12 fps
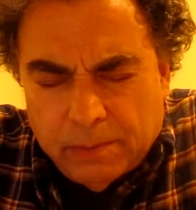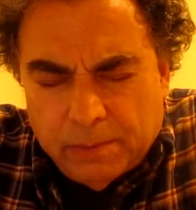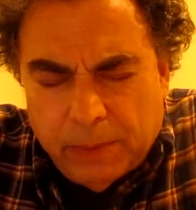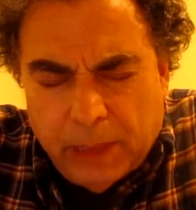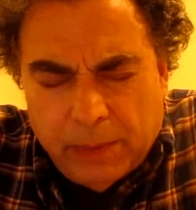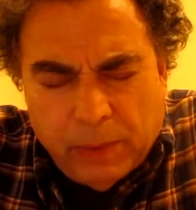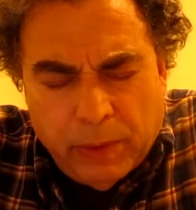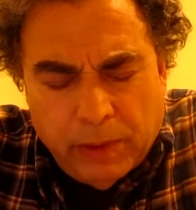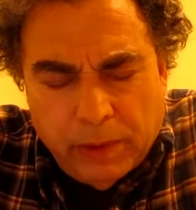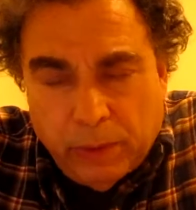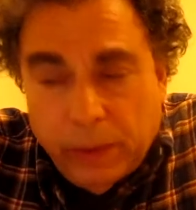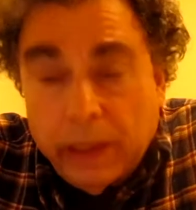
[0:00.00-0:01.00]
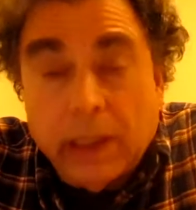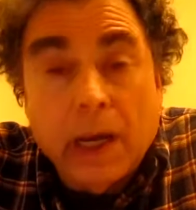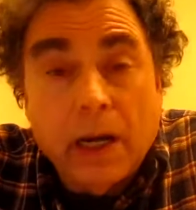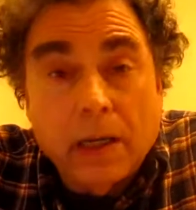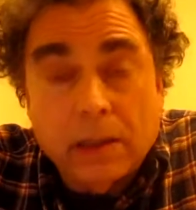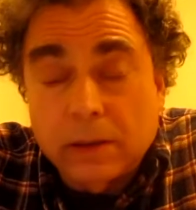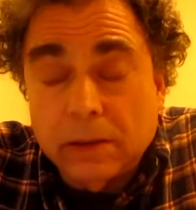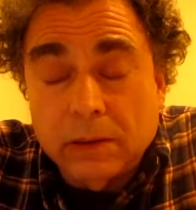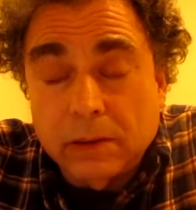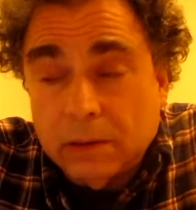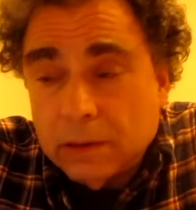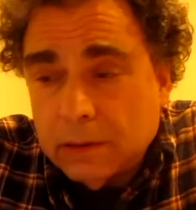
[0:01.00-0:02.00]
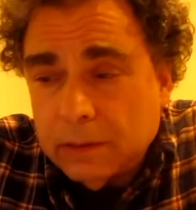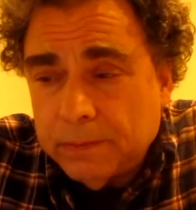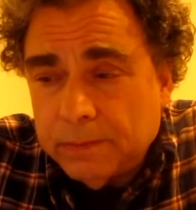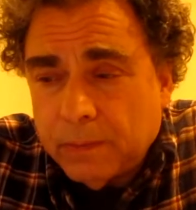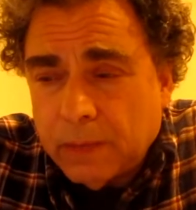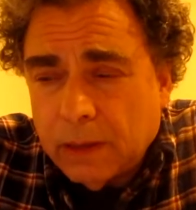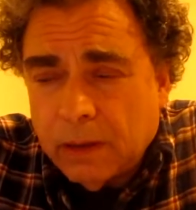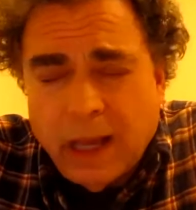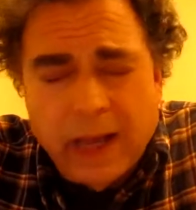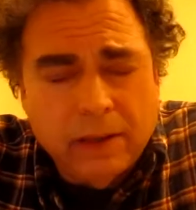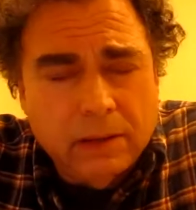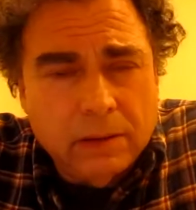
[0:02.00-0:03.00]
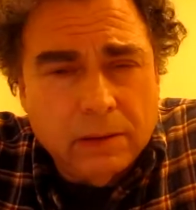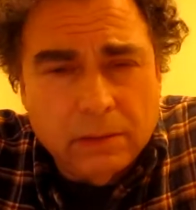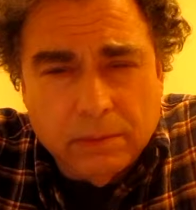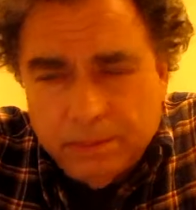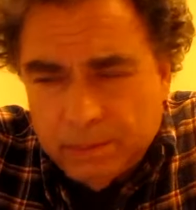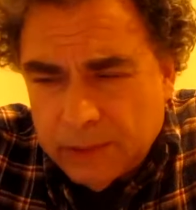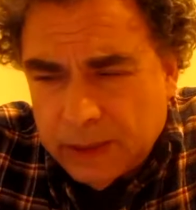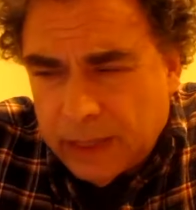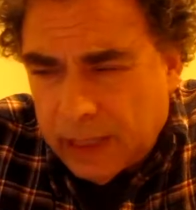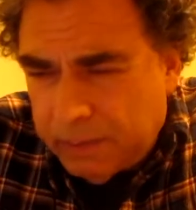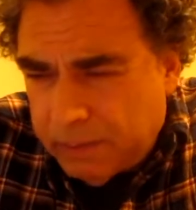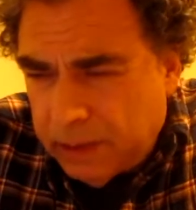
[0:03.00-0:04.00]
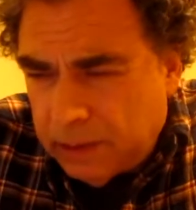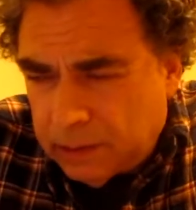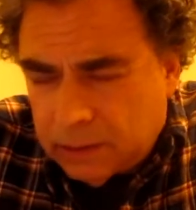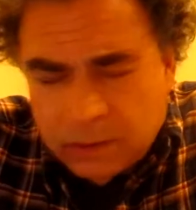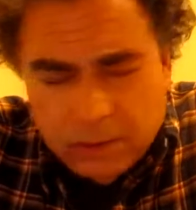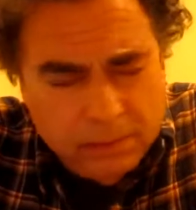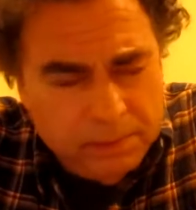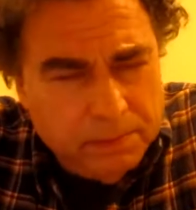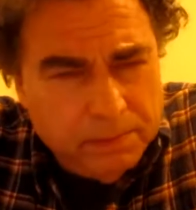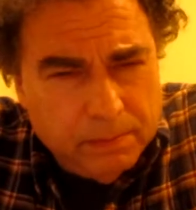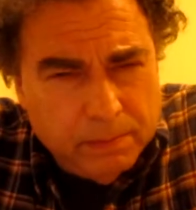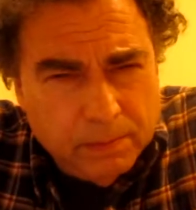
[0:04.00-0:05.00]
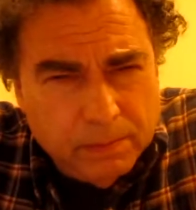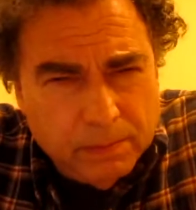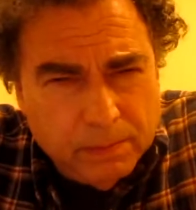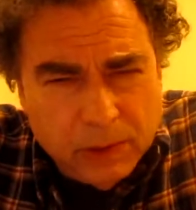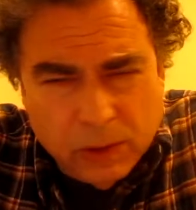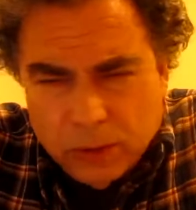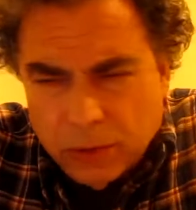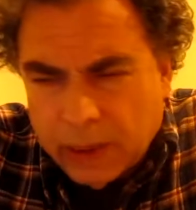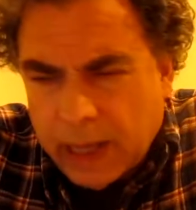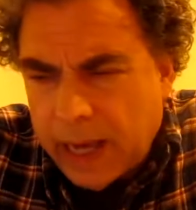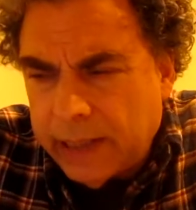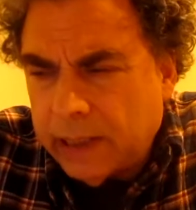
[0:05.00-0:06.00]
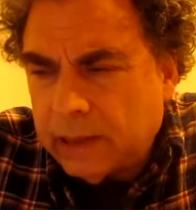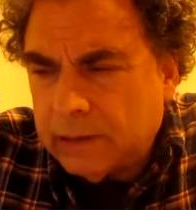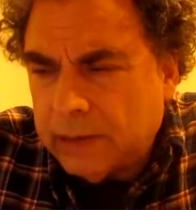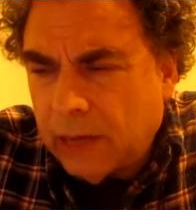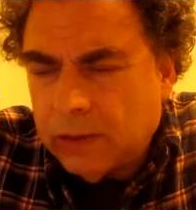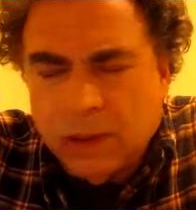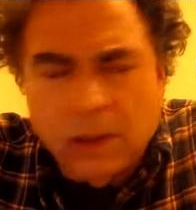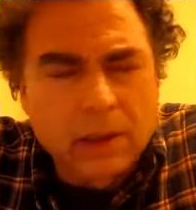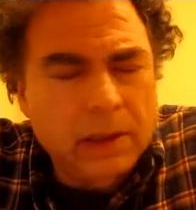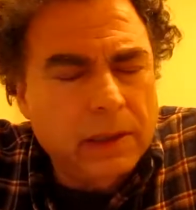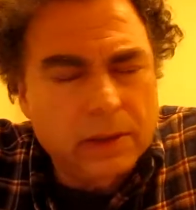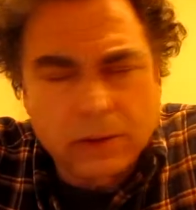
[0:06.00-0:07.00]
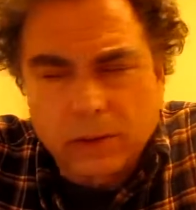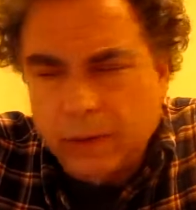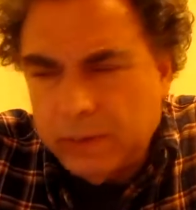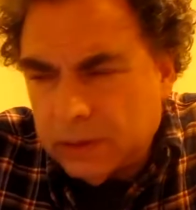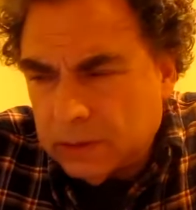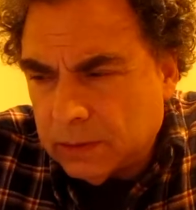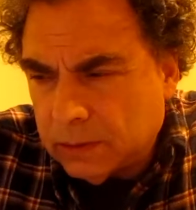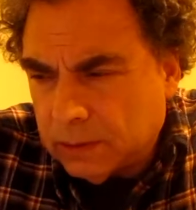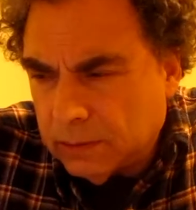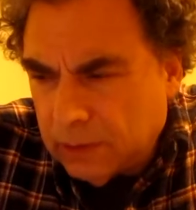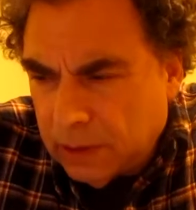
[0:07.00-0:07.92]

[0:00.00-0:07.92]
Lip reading: People with weak characters, liars, deadbeats, drug addicts, alcoholics, criminals.